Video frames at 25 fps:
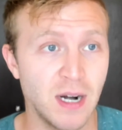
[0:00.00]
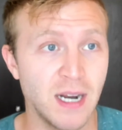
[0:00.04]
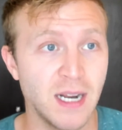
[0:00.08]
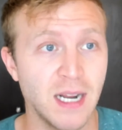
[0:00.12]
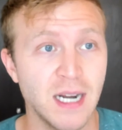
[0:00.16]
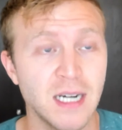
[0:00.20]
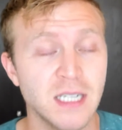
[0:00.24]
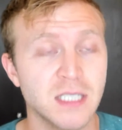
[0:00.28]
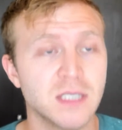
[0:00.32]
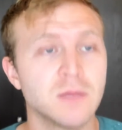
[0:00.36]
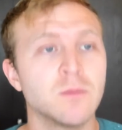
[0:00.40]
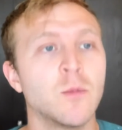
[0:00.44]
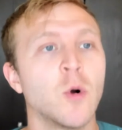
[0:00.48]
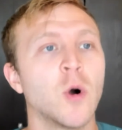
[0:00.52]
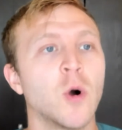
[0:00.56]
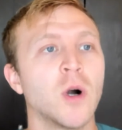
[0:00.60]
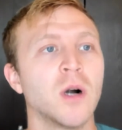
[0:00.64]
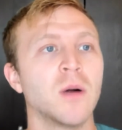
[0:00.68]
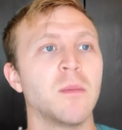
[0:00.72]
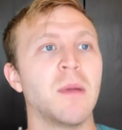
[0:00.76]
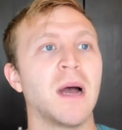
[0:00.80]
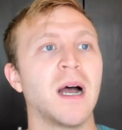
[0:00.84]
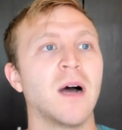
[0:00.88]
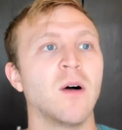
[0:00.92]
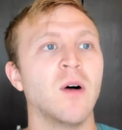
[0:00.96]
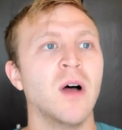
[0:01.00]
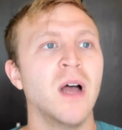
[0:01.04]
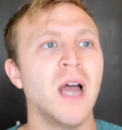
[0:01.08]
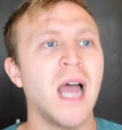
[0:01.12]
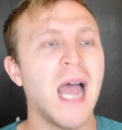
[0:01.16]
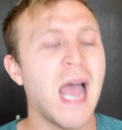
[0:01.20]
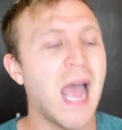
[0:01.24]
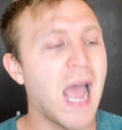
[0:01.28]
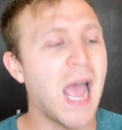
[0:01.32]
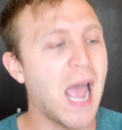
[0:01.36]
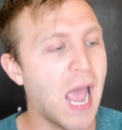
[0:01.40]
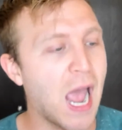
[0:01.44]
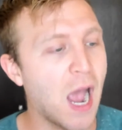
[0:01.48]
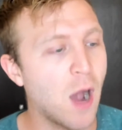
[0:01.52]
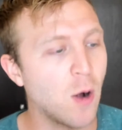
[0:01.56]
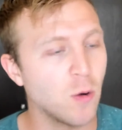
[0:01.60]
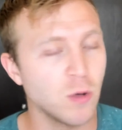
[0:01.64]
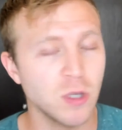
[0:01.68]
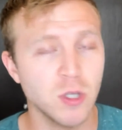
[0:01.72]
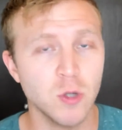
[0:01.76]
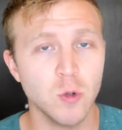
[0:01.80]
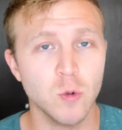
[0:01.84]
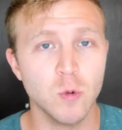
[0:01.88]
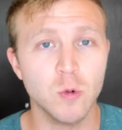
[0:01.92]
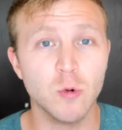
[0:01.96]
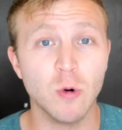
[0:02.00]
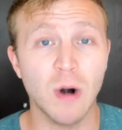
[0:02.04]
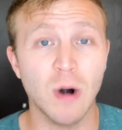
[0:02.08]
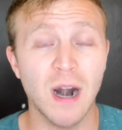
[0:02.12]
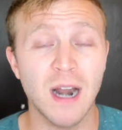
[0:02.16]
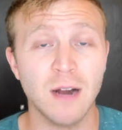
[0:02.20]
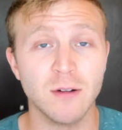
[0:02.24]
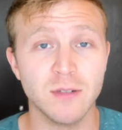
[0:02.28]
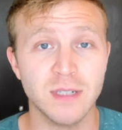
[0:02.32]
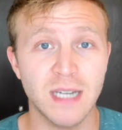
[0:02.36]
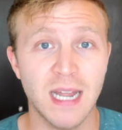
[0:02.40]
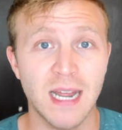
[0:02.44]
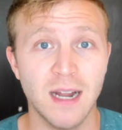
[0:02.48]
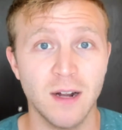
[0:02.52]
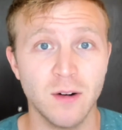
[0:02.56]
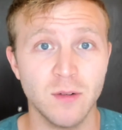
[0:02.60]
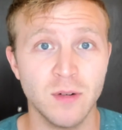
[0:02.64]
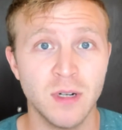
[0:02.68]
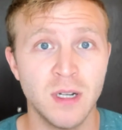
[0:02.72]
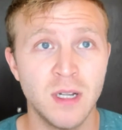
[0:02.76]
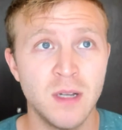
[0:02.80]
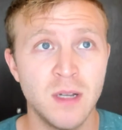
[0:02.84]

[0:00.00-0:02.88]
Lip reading: And it's more about how you ground down.